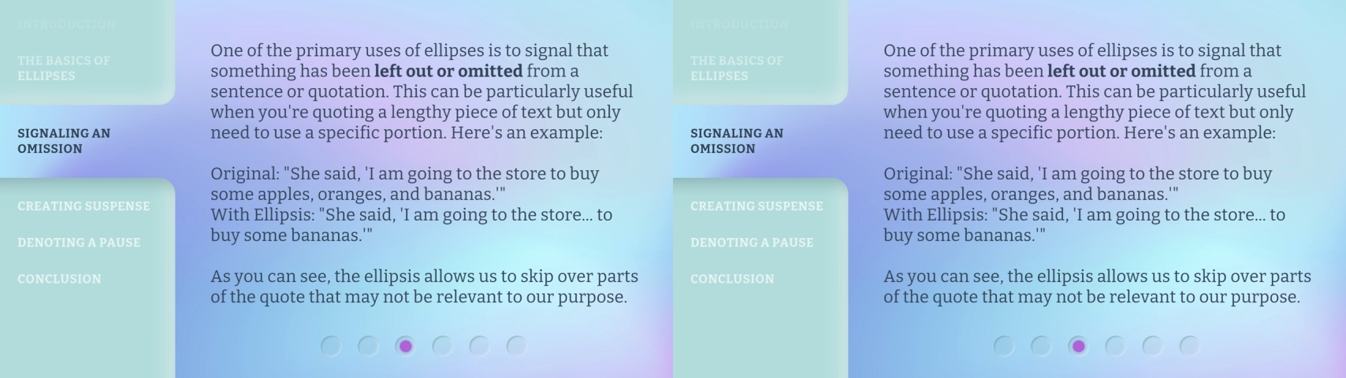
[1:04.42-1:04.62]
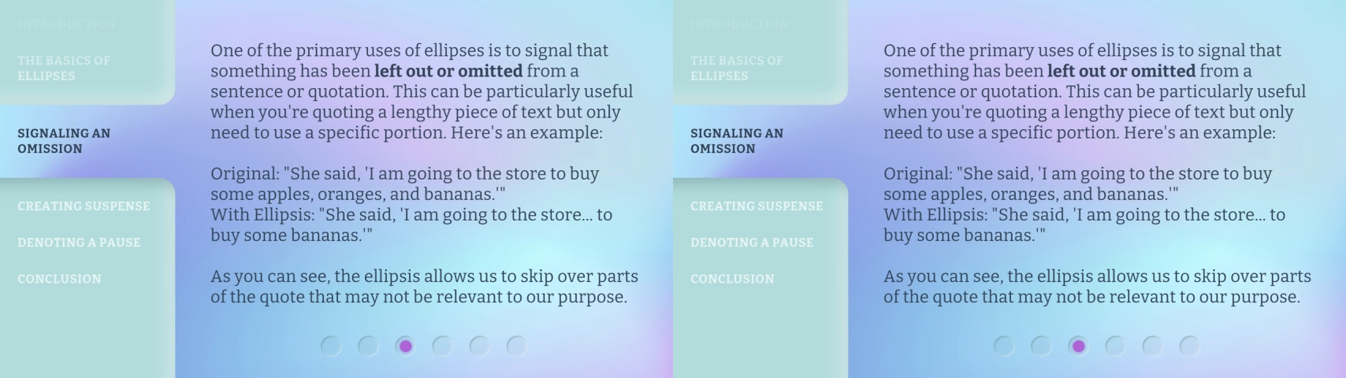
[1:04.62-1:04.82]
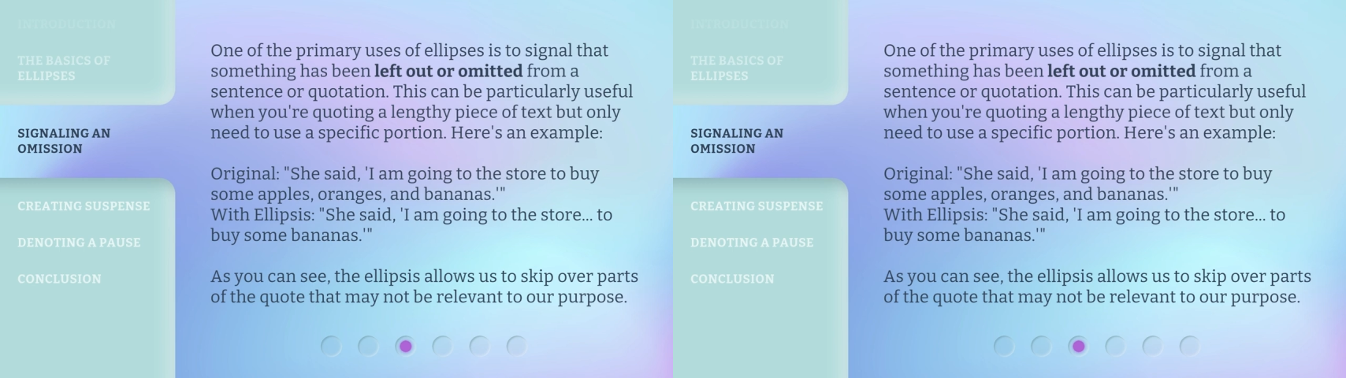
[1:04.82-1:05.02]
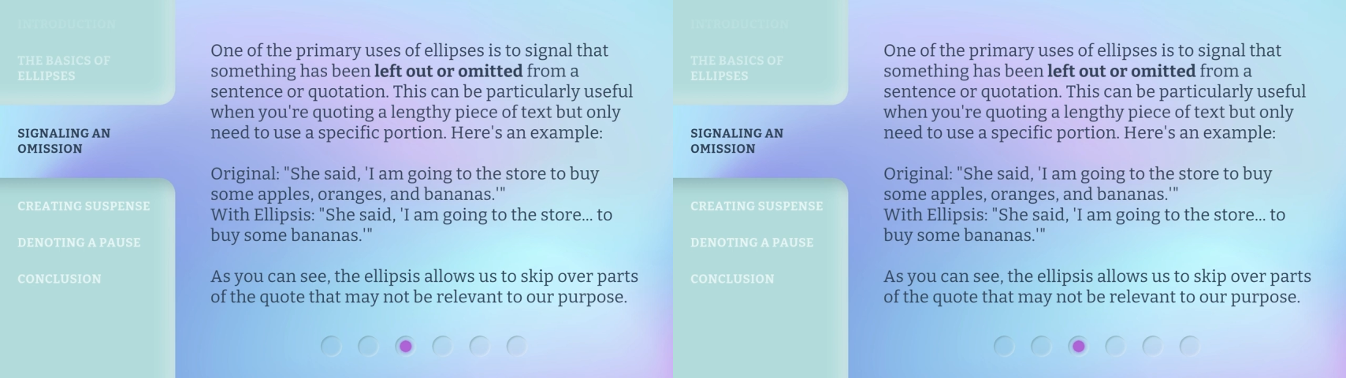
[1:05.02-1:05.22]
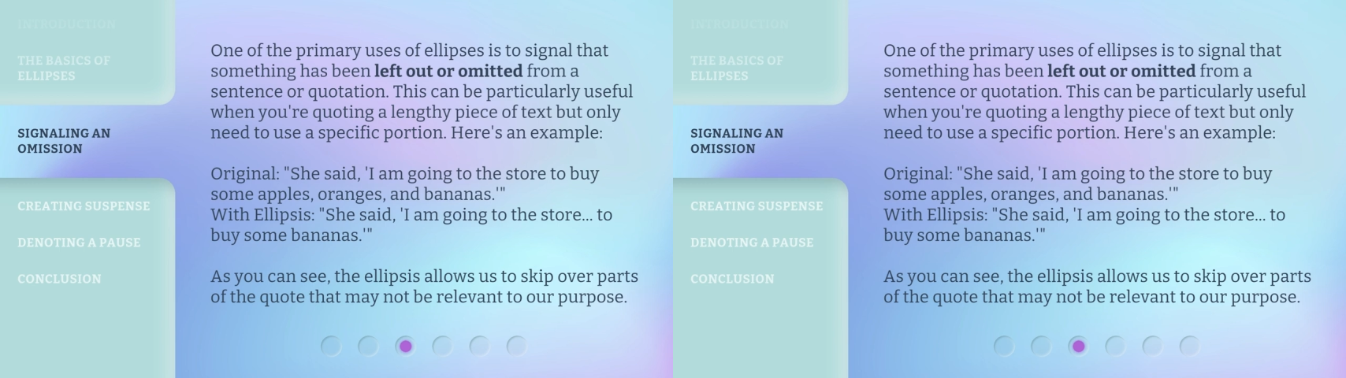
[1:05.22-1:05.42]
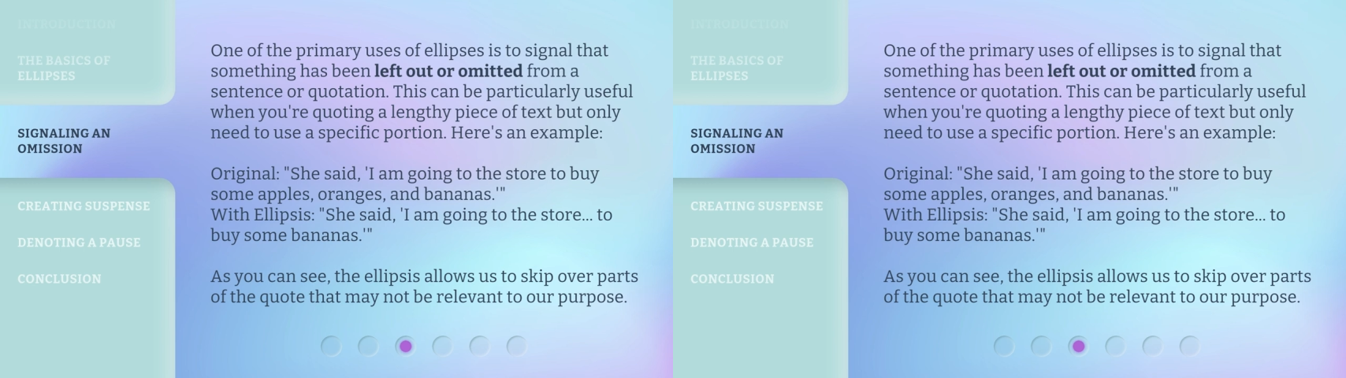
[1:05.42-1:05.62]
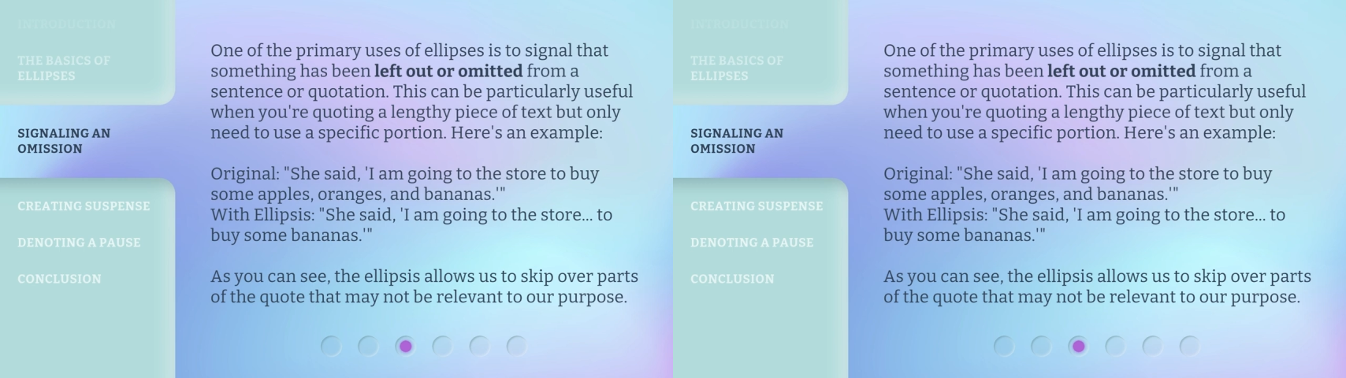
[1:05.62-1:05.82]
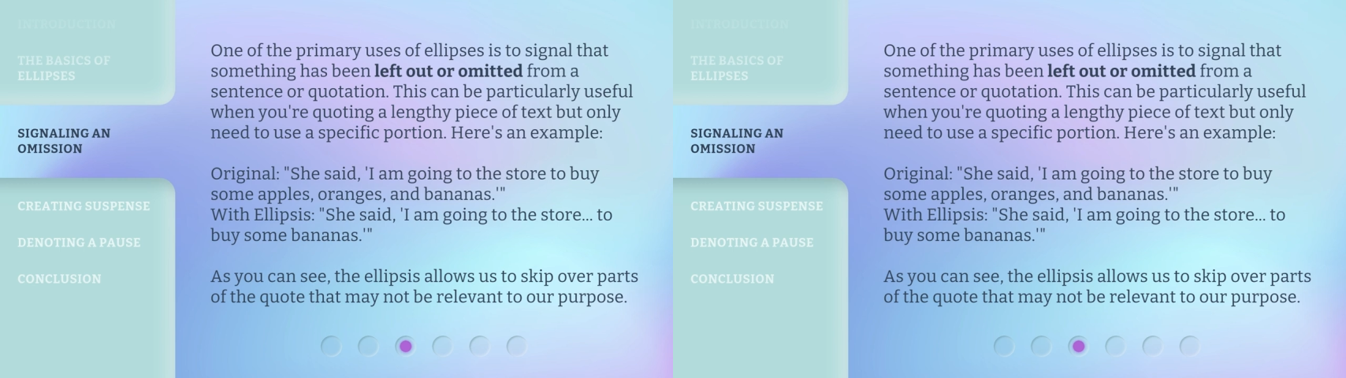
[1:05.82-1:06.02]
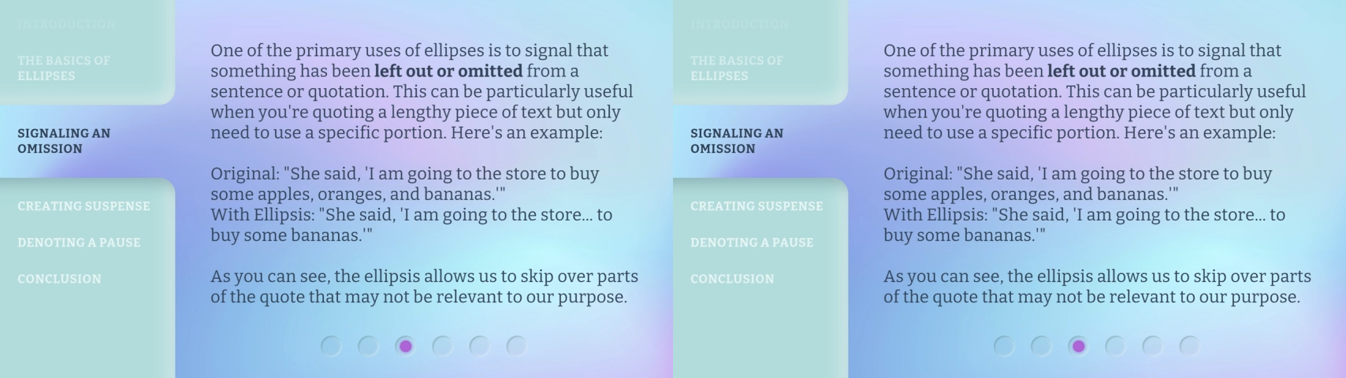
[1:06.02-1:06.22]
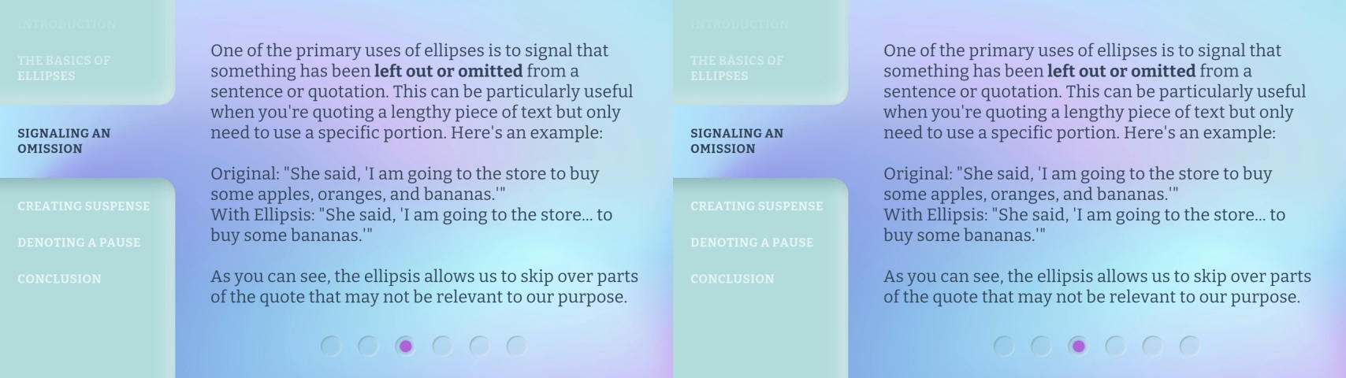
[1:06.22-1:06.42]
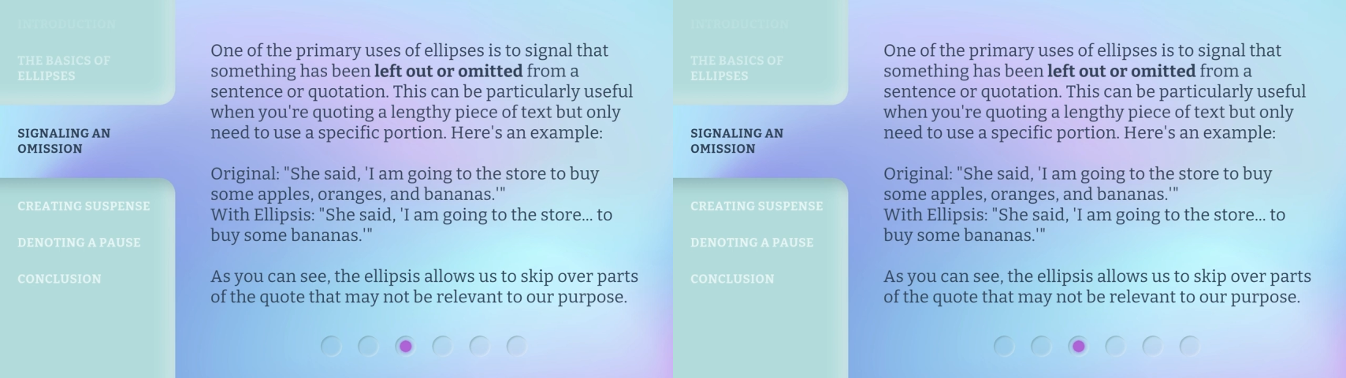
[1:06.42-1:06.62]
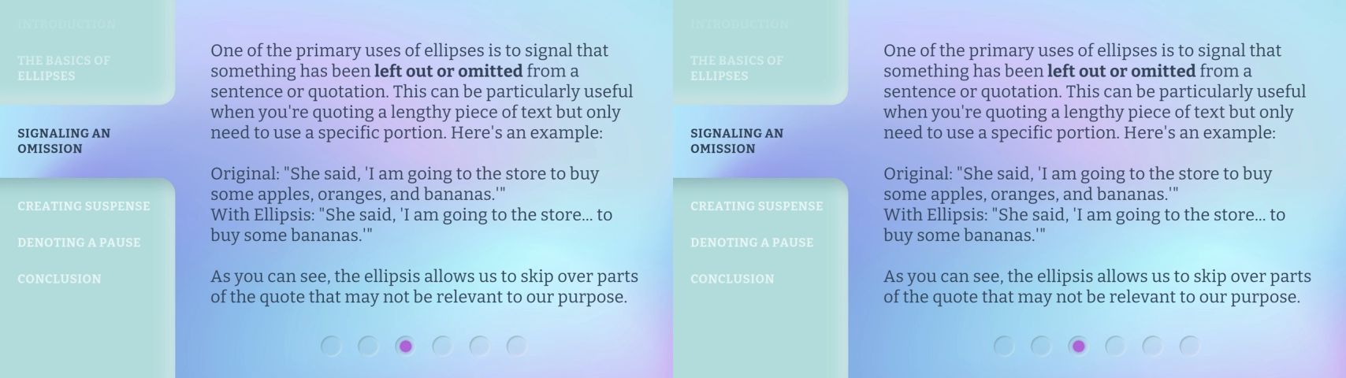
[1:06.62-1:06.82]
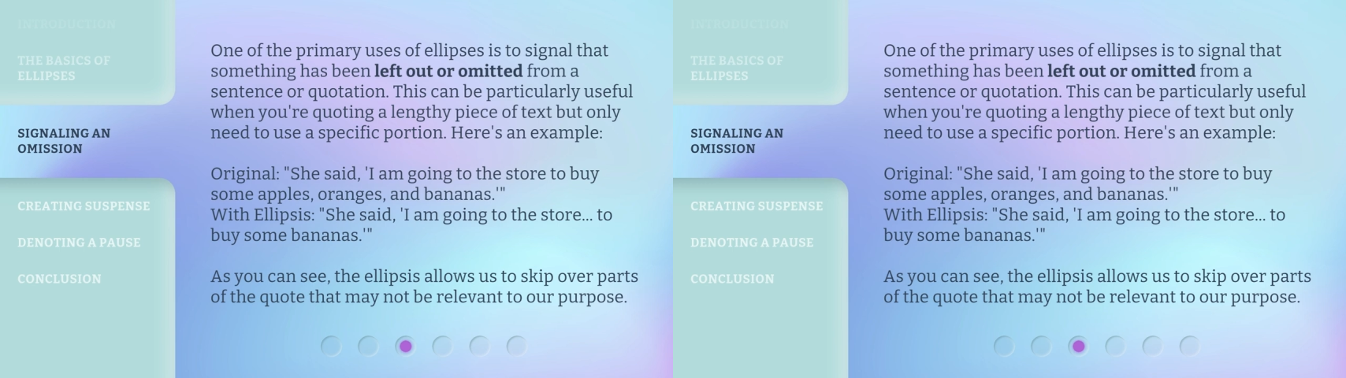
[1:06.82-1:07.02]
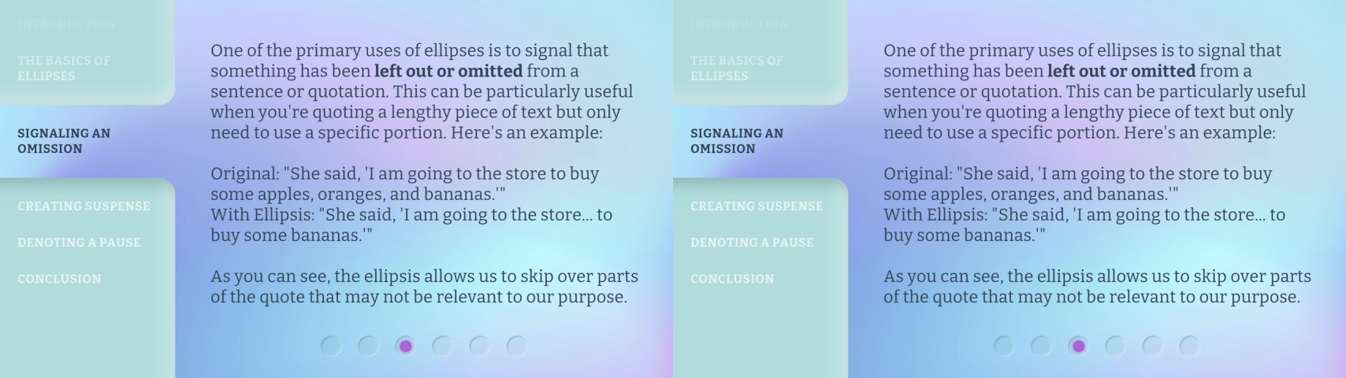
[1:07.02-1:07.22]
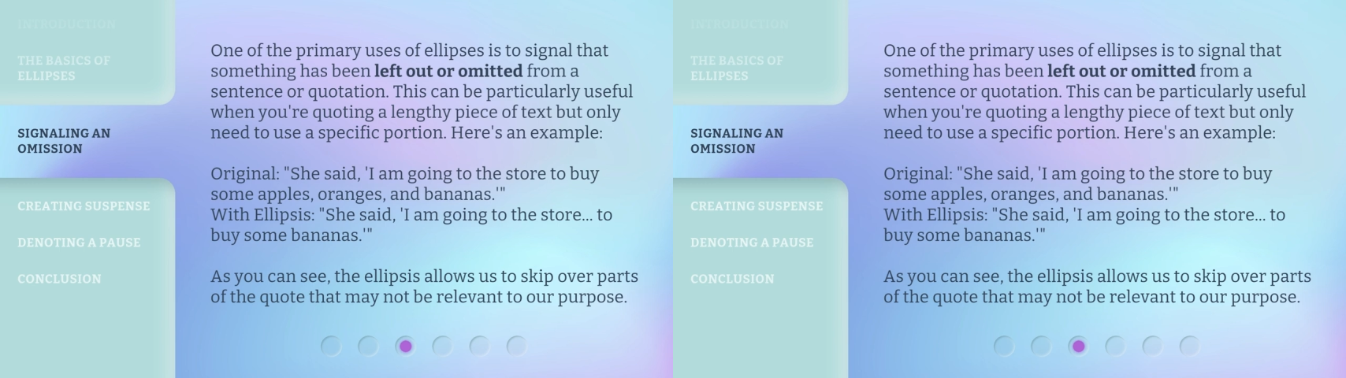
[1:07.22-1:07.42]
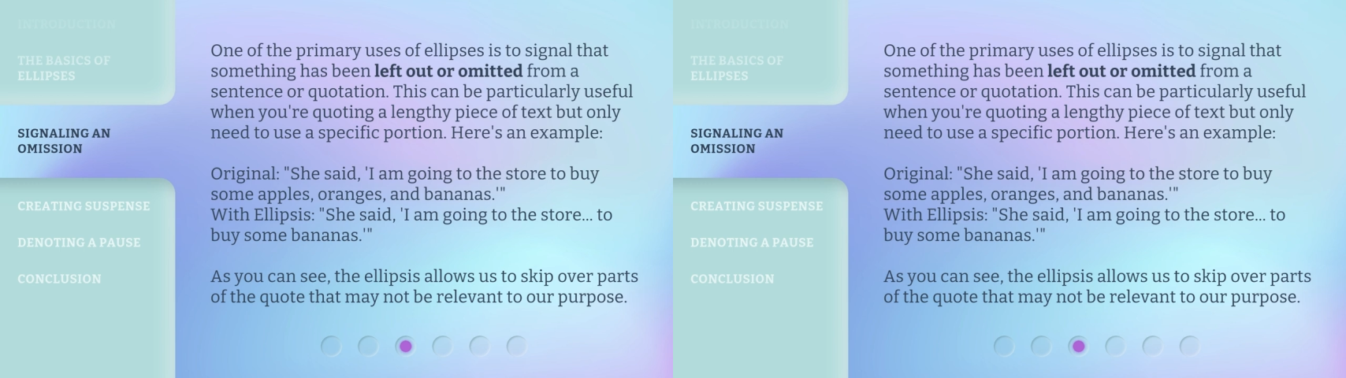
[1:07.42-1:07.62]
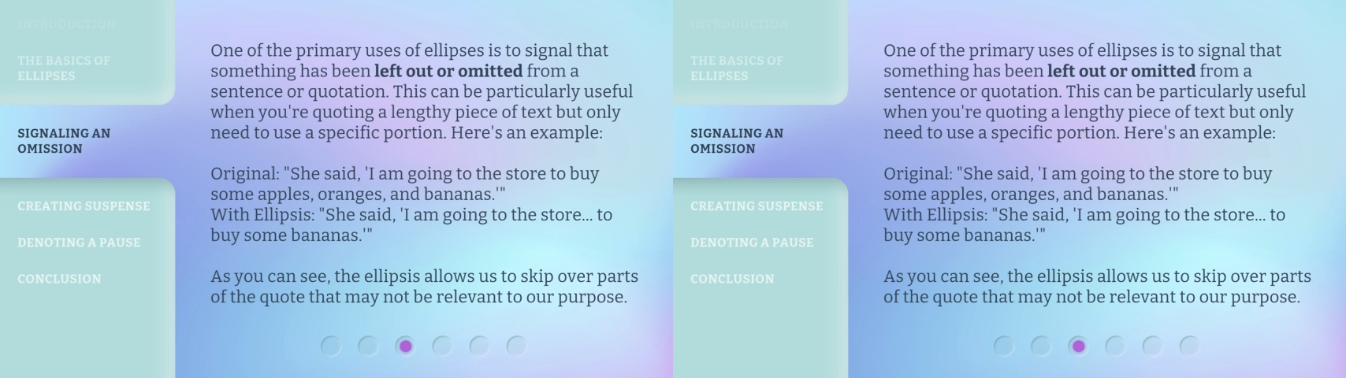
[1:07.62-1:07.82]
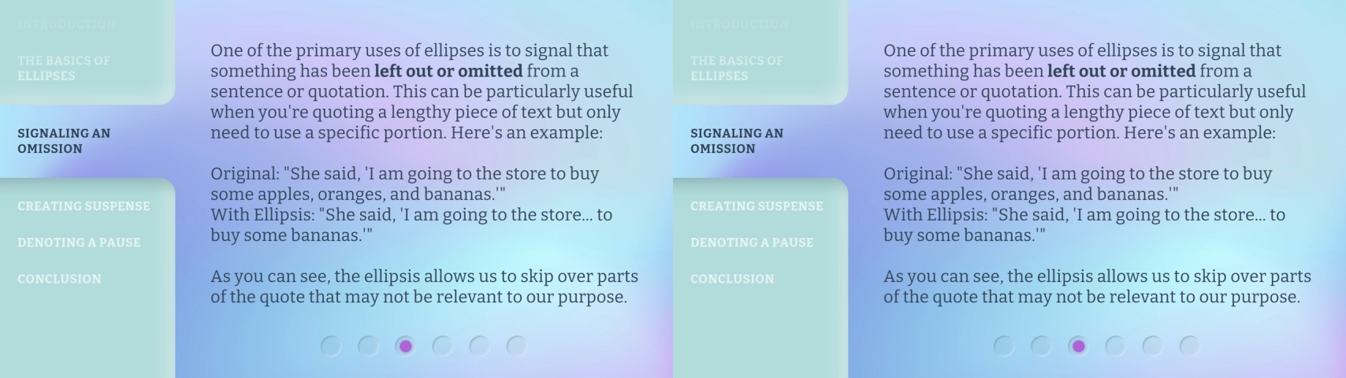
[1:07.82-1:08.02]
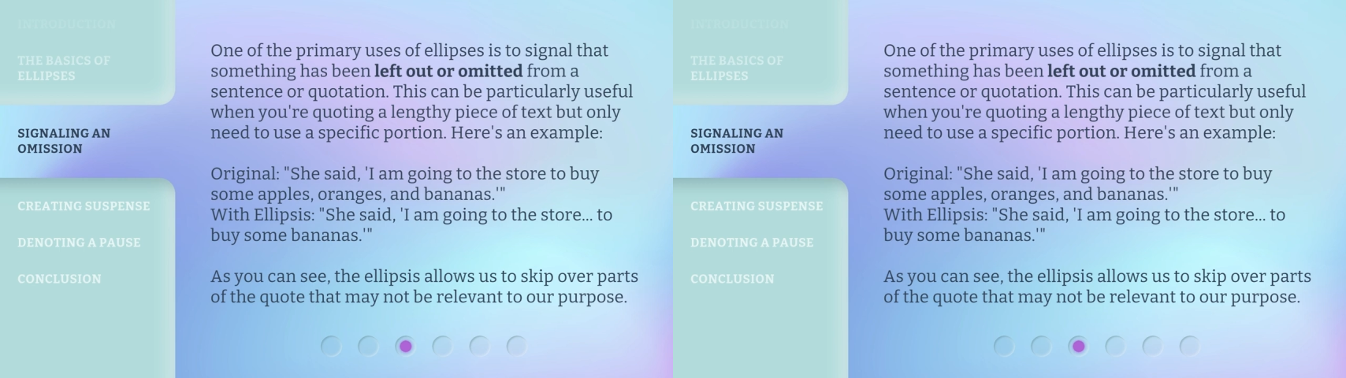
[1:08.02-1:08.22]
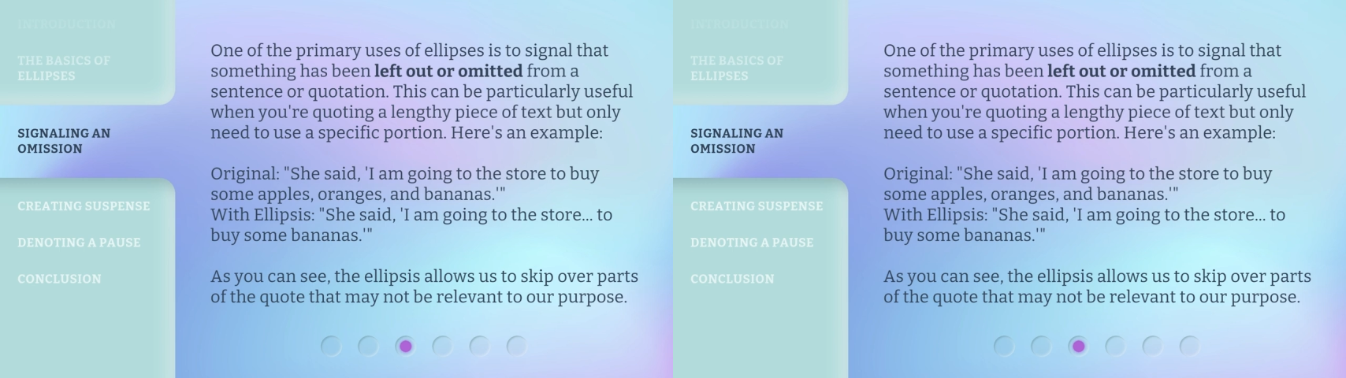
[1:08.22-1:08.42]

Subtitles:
[unreadable: no face in view]